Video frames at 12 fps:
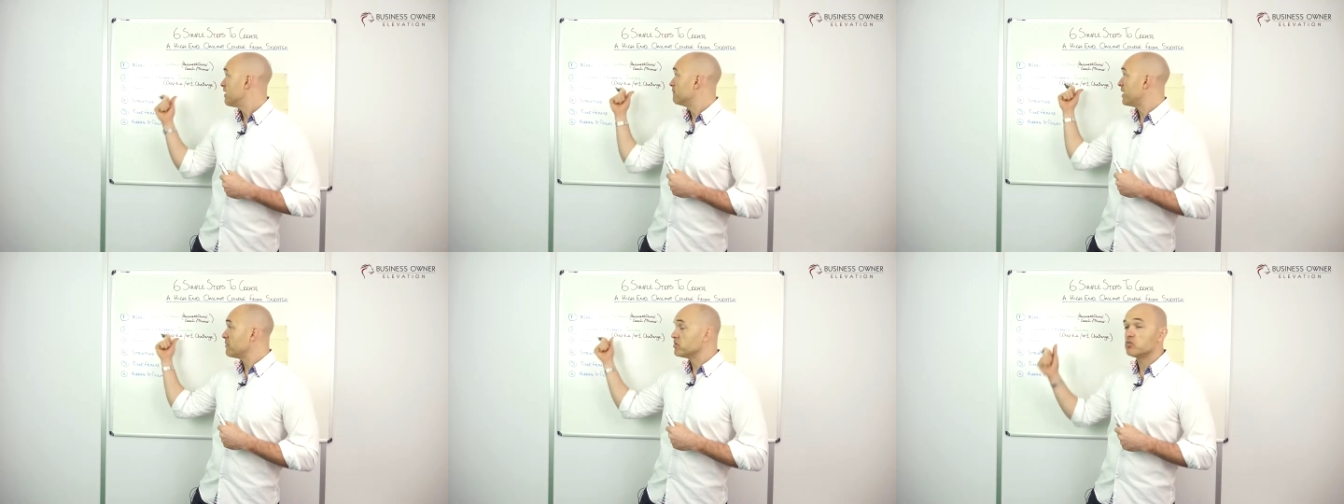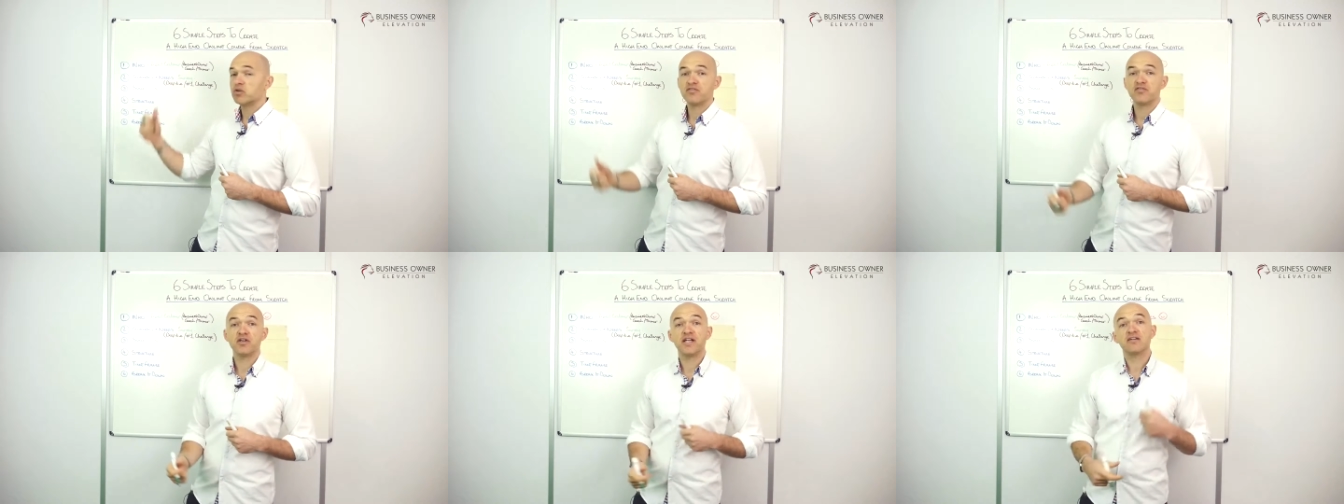Maybe you want to
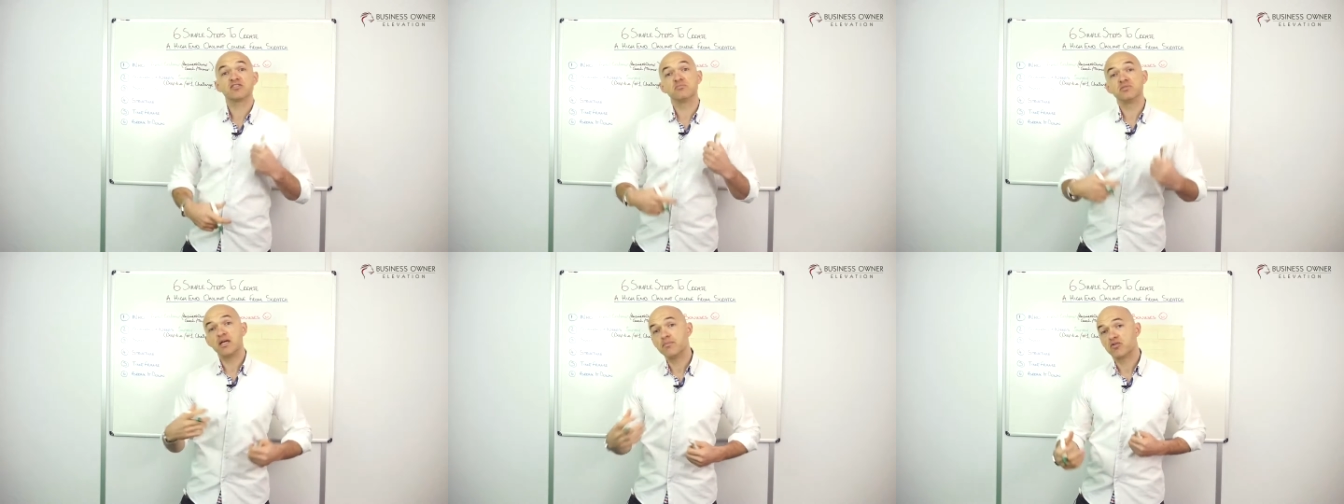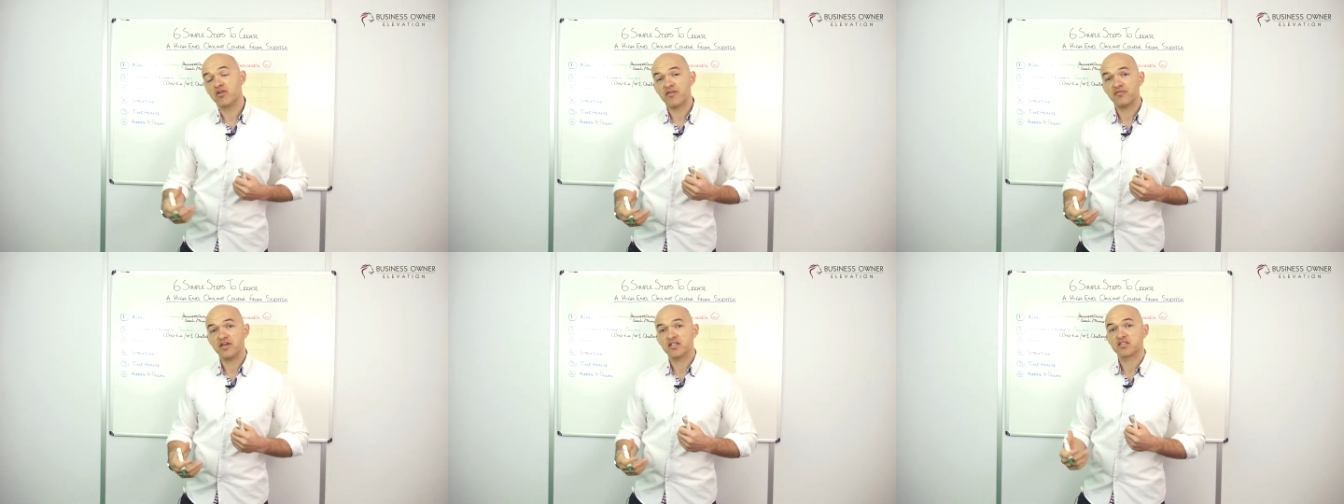find out some
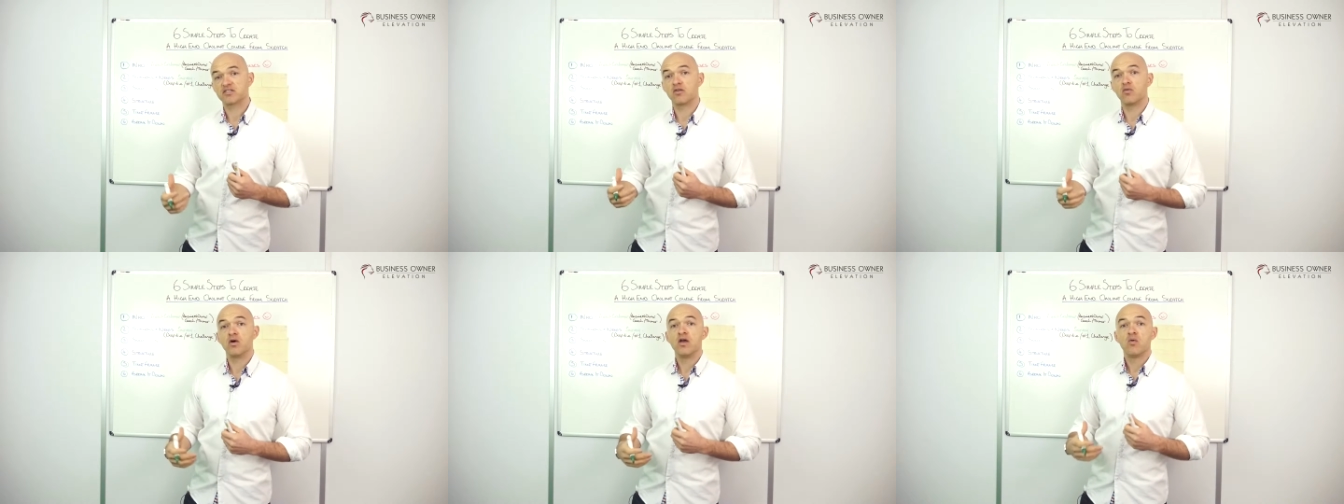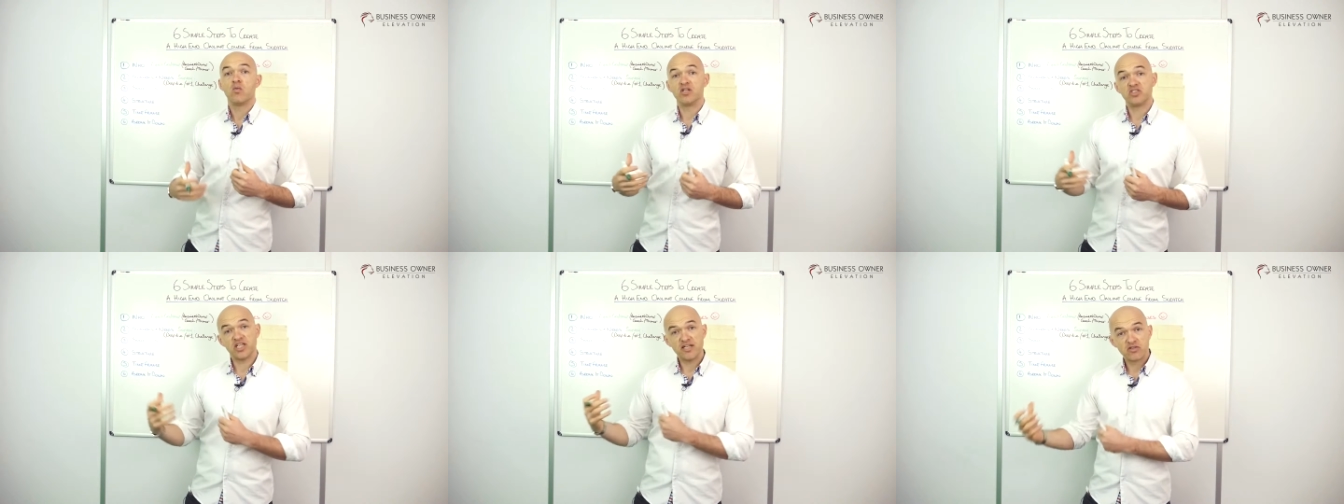demographics, so
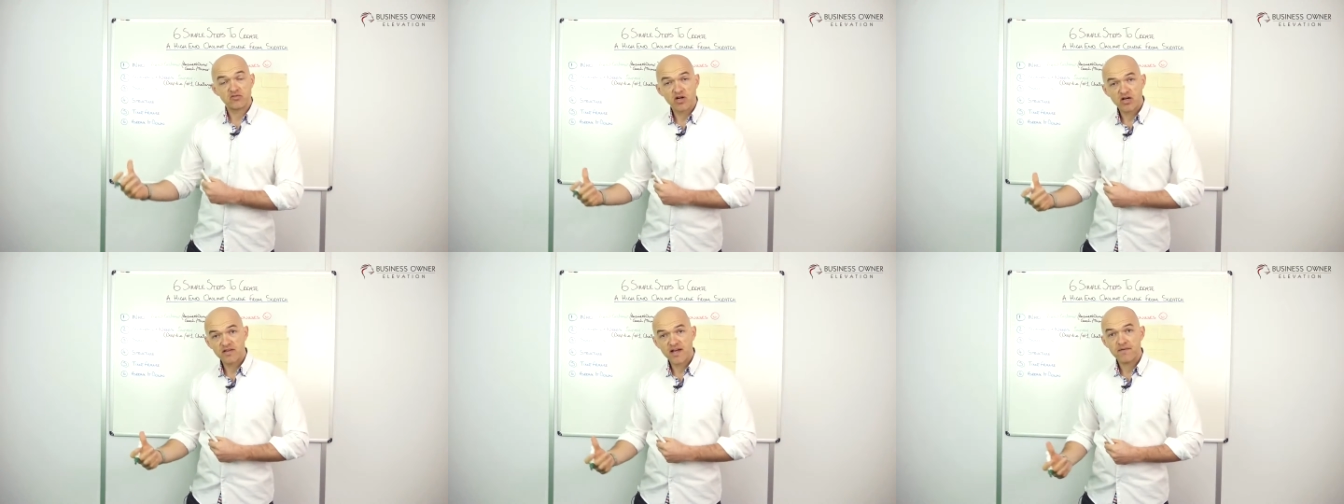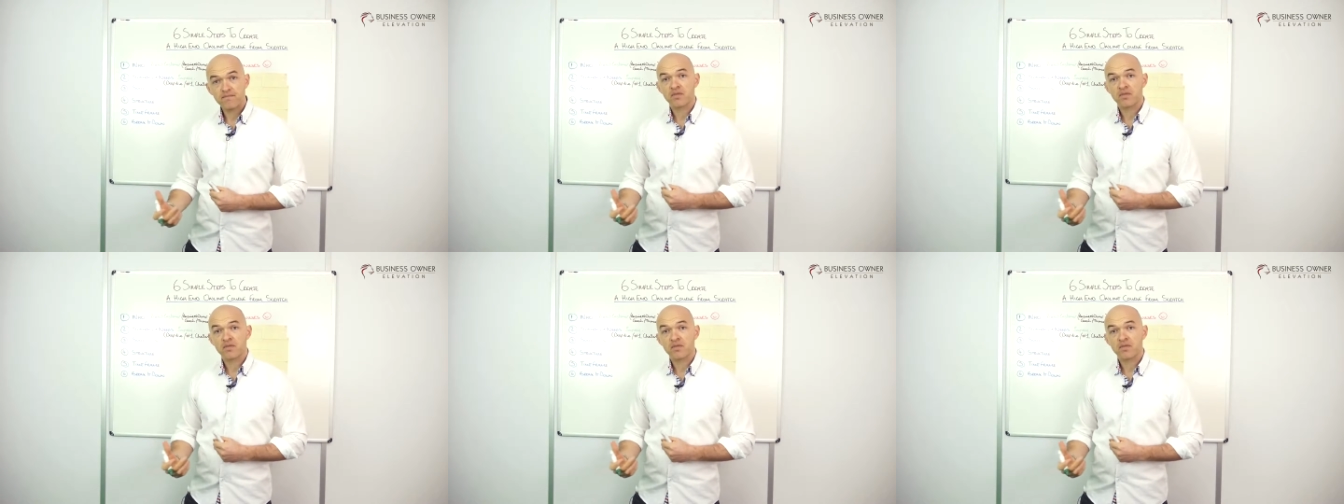what gender are they?